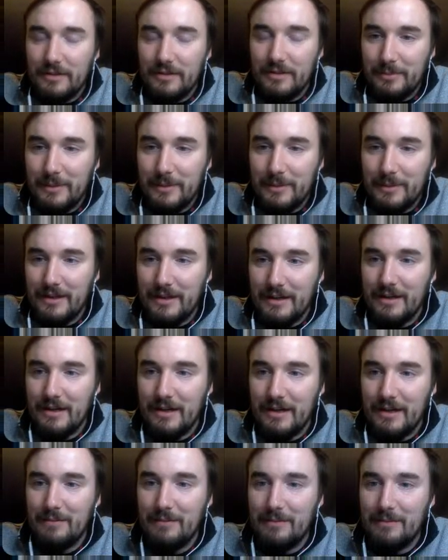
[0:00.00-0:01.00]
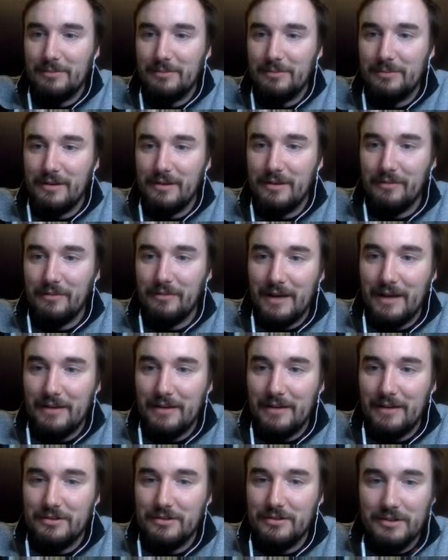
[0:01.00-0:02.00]
Sir Douglas Bain kind of makes me think of a
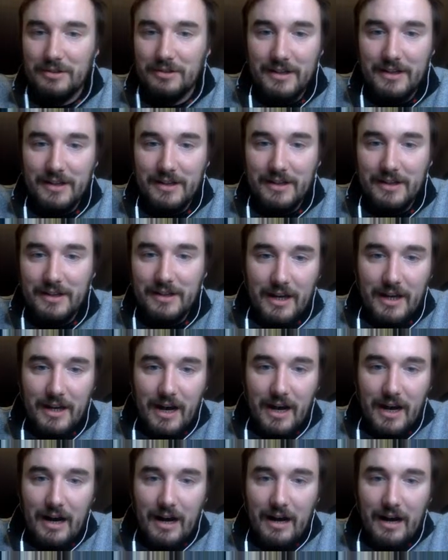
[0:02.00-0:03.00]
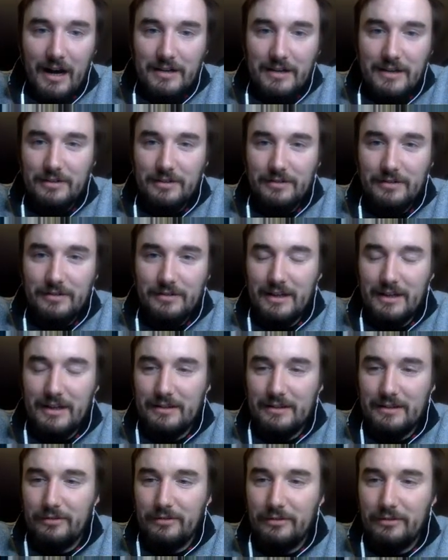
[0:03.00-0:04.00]
basking shark. Yeah, just
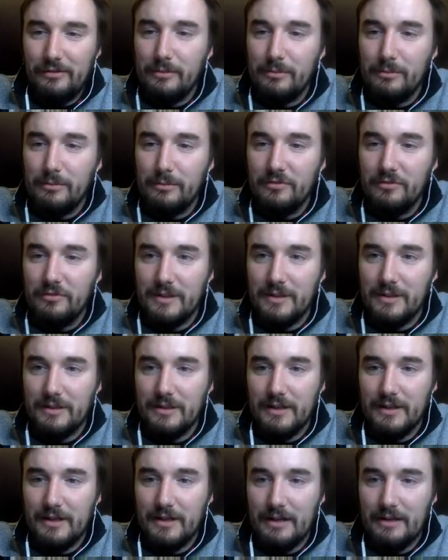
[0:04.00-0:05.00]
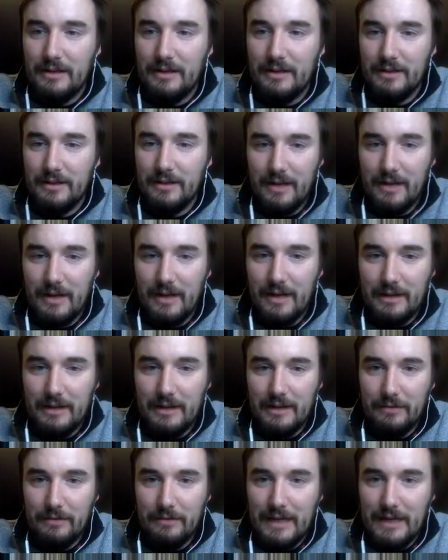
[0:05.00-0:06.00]
kind of like the slow movement, like kind of like
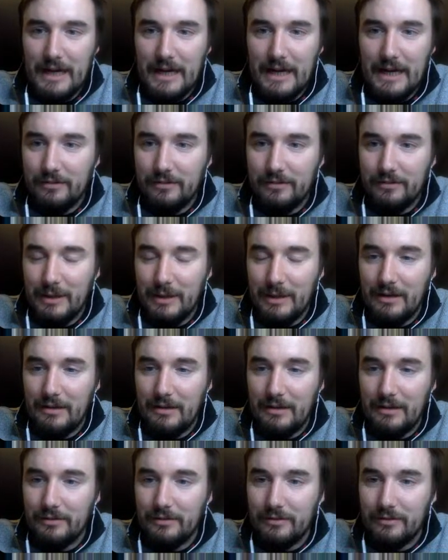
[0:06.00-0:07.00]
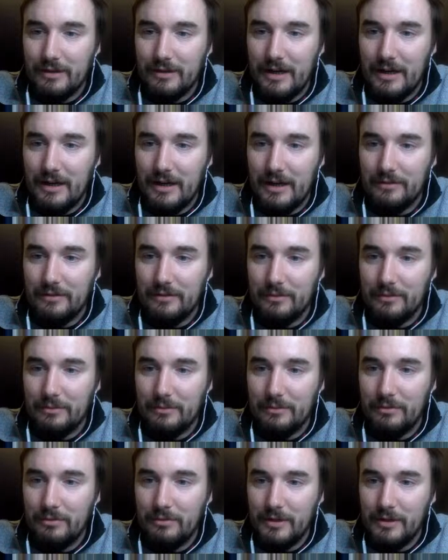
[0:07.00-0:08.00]
that, like relaxed pace.
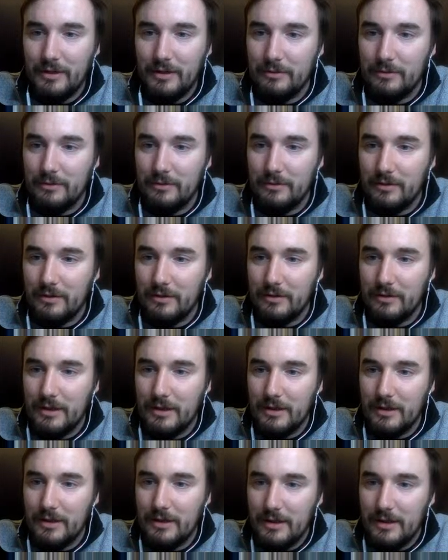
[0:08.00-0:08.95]
So pretty cool.